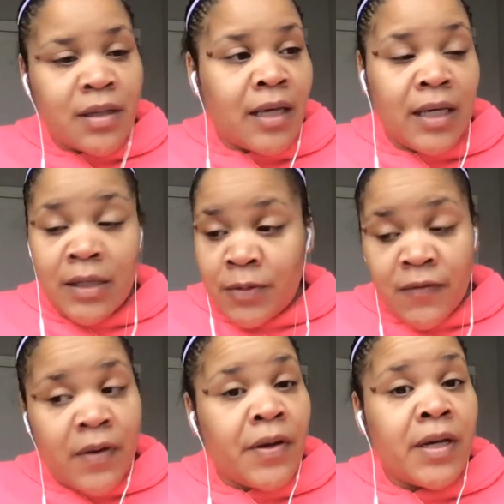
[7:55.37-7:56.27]
Like he was
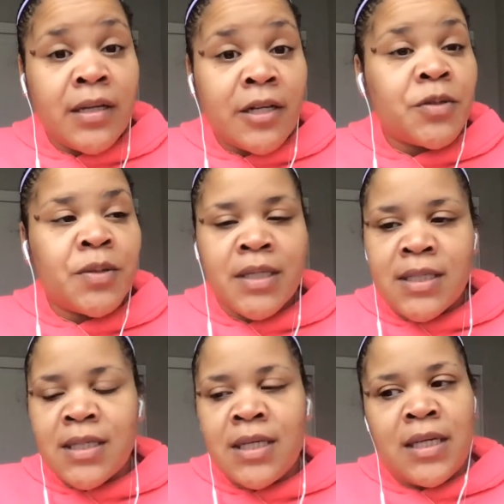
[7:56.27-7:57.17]
very
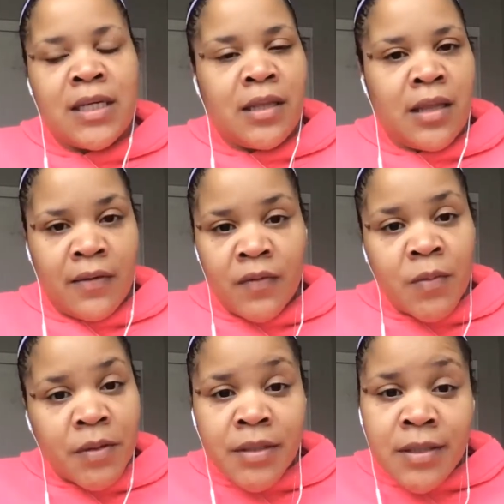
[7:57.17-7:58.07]
industrious. He loved
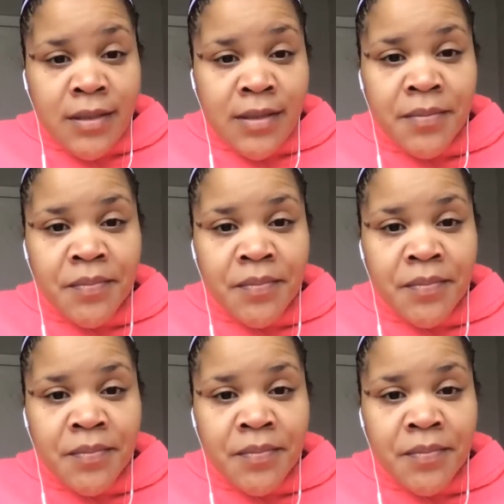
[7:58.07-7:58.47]
horses.